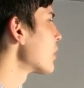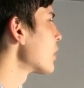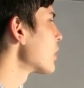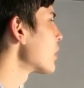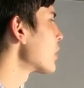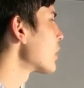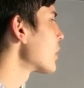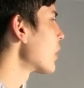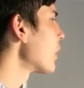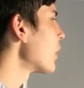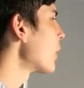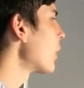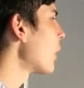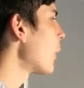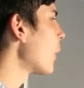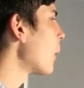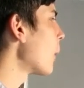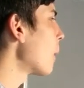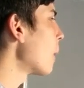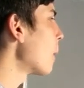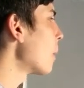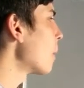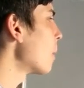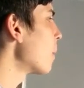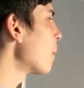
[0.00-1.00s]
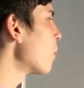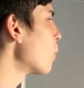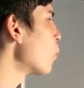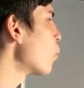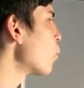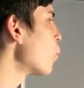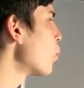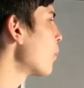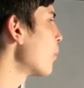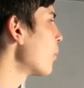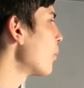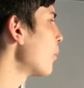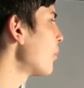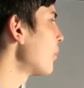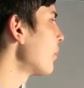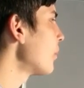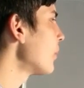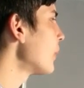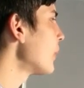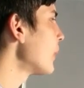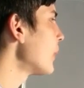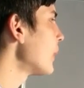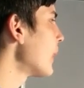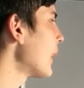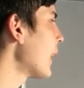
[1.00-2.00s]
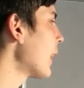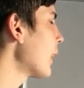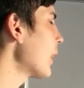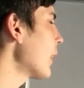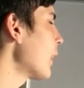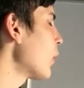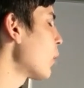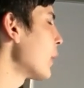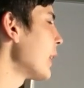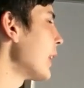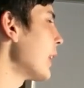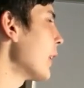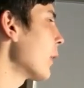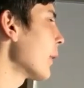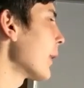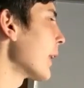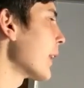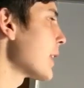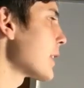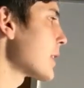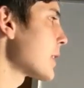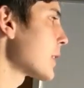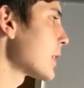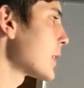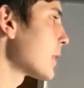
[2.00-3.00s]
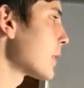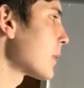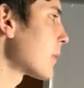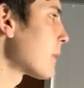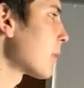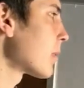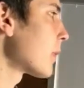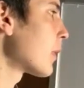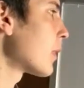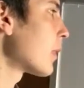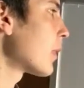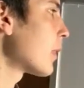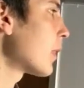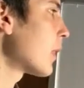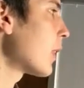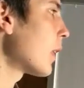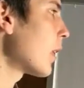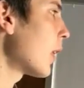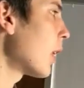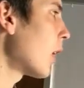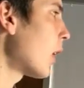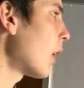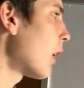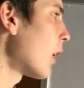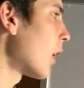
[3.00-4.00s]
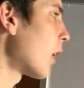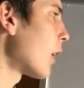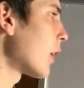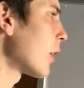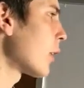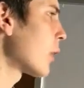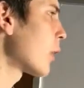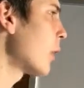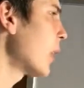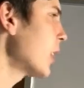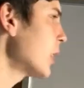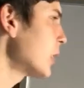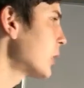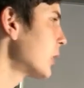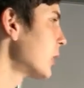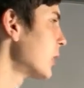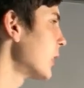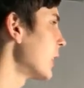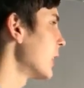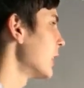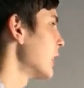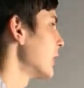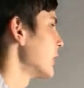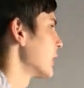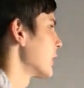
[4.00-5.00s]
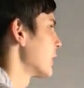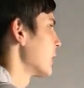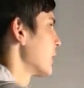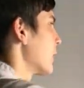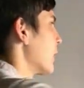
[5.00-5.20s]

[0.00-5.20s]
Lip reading: So now that we know this, our question is